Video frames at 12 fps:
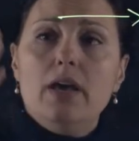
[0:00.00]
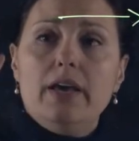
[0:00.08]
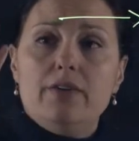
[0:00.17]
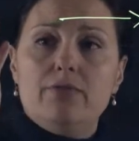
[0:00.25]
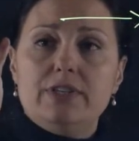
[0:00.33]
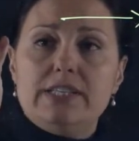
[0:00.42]

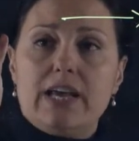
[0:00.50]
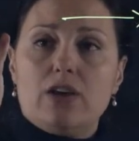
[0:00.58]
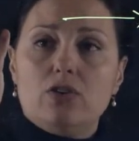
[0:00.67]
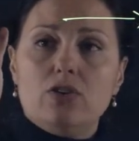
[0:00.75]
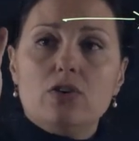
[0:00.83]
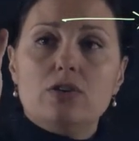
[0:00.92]
If we take a
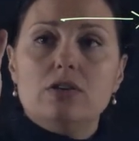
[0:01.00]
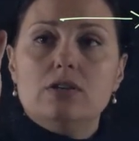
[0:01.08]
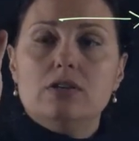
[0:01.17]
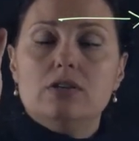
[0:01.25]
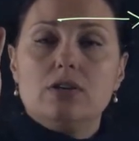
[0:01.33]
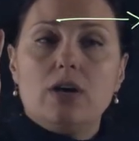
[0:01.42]
look,
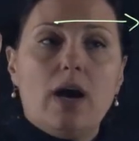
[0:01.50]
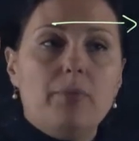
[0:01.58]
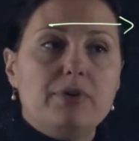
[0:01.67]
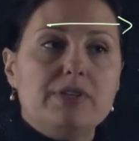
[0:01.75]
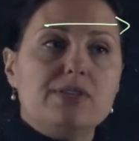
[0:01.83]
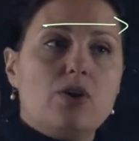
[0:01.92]

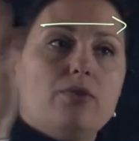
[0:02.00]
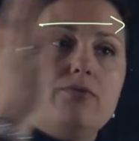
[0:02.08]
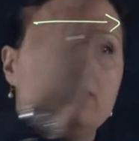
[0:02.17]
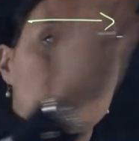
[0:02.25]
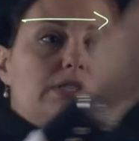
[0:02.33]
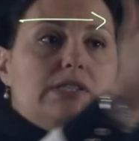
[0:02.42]
copper is going
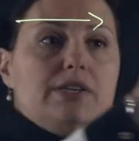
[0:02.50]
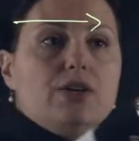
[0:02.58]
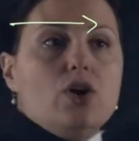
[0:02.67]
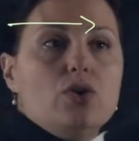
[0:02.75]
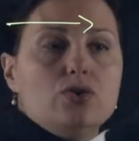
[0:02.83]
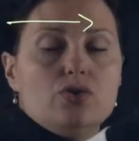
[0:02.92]
from a
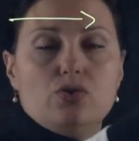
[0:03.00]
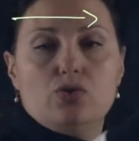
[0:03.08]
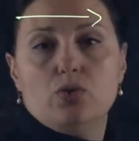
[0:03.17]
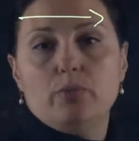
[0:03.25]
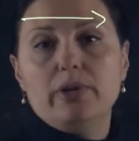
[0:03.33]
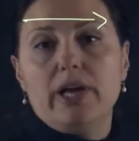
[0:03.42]
0 to
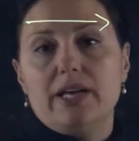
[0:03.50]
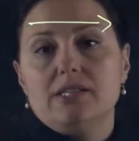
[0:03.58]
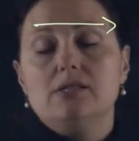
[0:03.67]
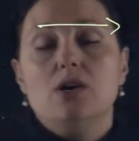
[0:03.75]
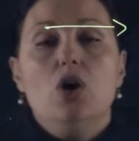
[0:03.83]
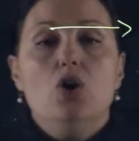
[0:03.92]
2
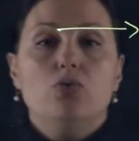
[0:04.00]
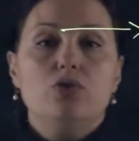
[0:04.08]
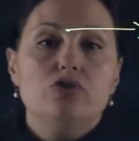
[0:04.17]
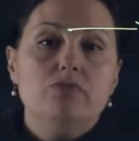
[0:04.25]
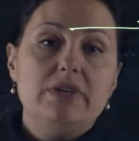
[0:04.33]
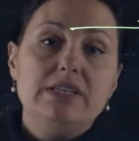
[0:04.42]
plus,
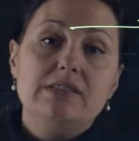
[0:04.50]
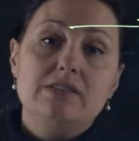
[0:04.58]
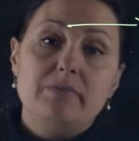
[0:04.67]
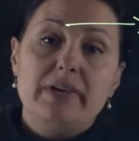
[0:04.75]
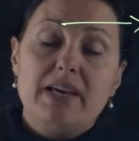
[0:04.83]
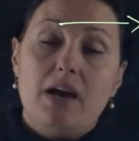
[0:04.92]
which means it's
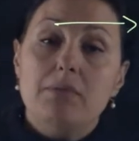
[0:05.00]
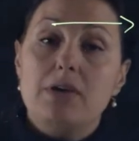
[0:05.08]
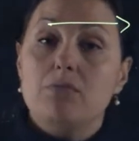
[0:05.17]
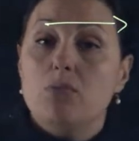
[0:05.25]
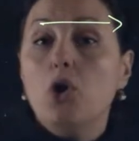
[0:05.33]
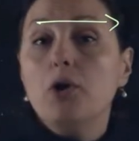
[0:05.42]

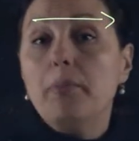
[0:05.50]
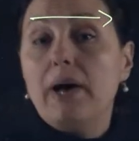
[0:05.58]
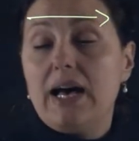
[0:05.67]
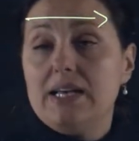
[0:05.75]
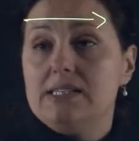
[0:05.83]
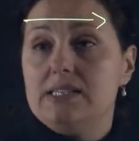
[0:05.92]
becoming more
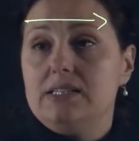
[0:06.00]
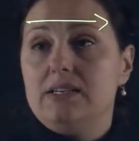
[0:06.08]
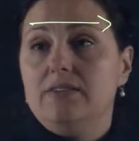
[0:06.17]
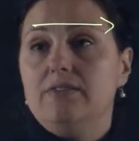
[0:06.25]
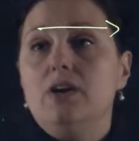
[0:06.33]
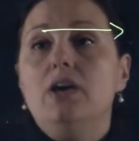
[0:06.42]

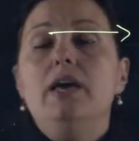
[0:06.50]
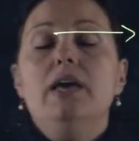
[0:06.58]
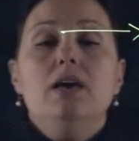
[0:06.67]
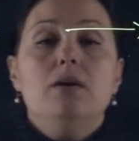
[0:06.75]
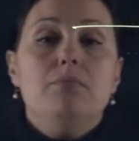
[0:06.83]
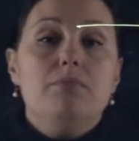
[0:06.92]
positive.
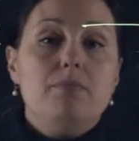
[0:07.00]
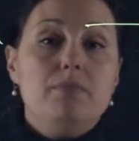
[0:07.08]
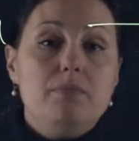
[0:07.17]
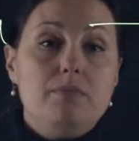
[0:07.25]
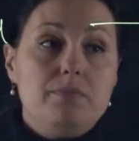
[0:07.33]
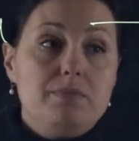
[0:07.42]

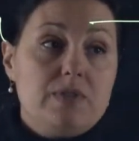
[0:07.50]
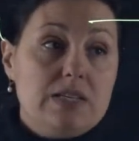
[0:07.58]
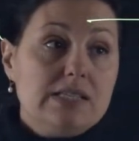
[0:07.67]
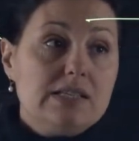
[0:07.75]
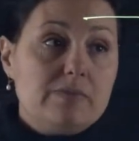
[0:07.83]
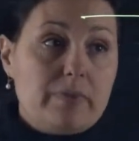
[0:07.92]

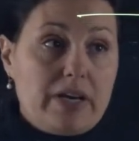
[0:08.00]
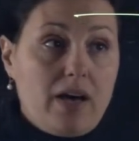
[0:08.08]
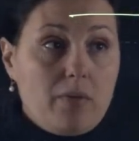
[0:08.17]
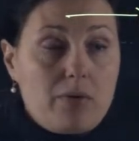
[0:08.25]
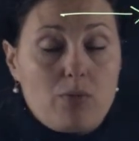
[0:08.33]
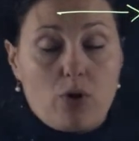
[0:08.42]
Since it's
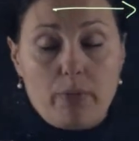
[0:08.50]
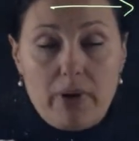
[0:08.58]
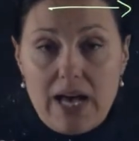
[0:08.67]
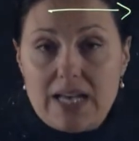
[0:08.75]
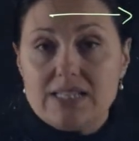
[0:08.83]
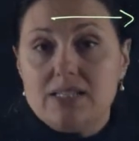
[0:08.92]
becoming more
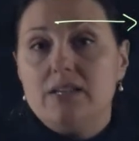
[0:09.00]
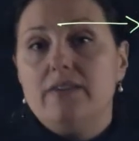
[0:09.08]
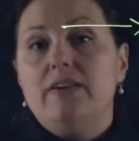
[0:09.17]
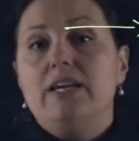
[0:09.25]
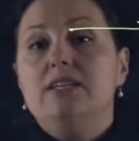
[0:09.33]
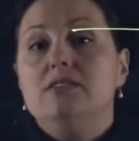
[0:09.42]
positive,
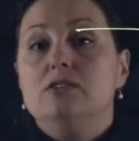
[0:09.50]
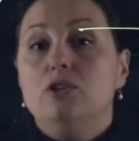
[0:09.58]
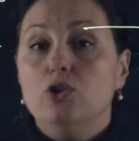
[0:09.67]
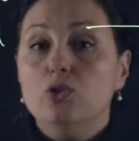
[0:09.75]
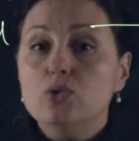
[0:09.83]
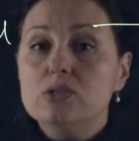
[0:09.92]
it is
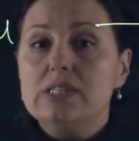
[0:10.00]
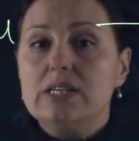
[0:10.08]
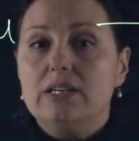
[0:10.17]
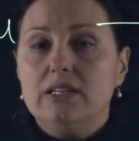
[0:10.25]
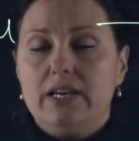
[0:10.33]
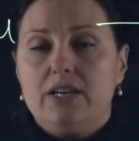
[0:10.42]
losing
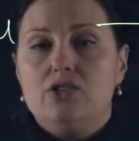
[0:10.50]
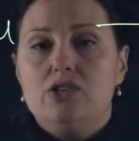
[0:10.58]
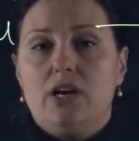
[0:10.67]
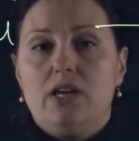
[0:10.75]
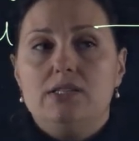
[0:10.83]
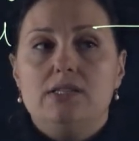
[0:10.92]

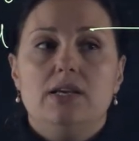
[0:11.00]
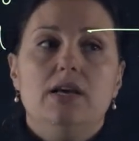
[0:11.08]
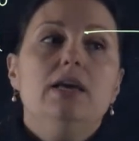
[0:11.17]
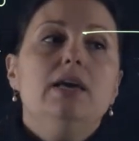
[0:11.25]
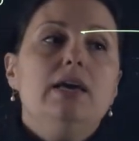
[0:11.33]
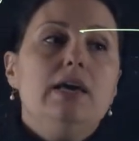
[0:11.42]
electrons.
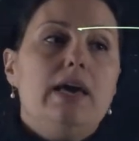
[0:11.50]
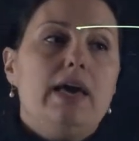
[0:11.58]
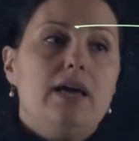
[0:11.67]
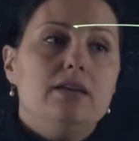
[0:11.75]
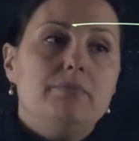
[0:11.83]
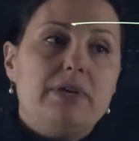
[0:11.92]

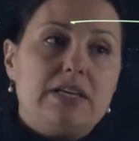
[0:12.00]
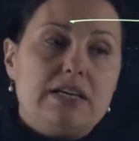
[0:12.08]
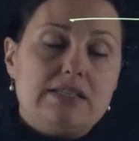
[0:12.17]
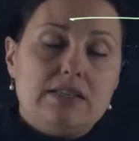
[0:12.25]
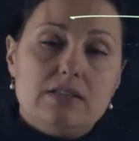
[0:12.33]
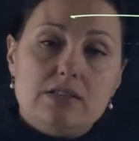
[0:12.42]
And
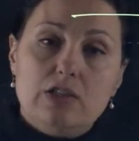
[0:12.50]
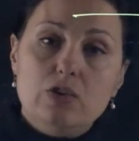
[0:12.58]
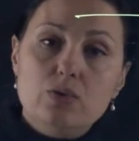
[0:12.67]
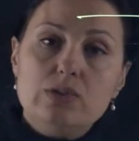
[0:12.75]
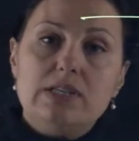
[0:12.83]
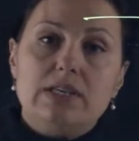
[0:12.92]
because it is
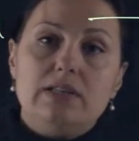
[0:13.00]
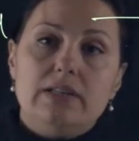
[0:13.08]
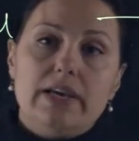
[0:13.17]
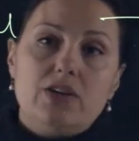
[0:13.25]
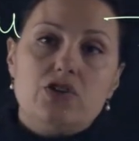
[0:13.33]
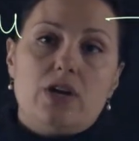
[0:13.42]
losing
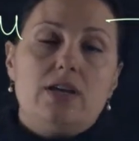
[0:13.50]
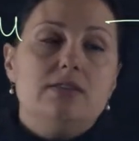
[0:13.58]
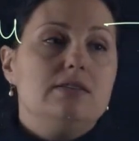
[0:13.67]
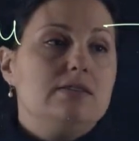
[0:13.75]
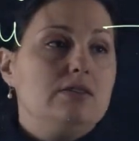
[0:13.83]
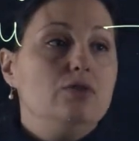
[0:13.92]

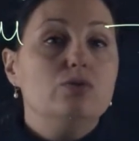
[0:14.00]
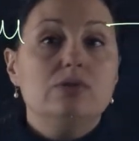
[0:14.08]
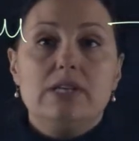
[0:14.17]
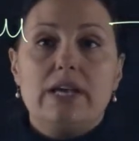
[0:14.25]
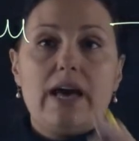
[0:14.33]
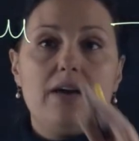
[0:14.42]
electrons, it's
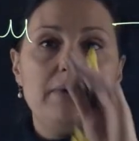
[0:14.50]
losing how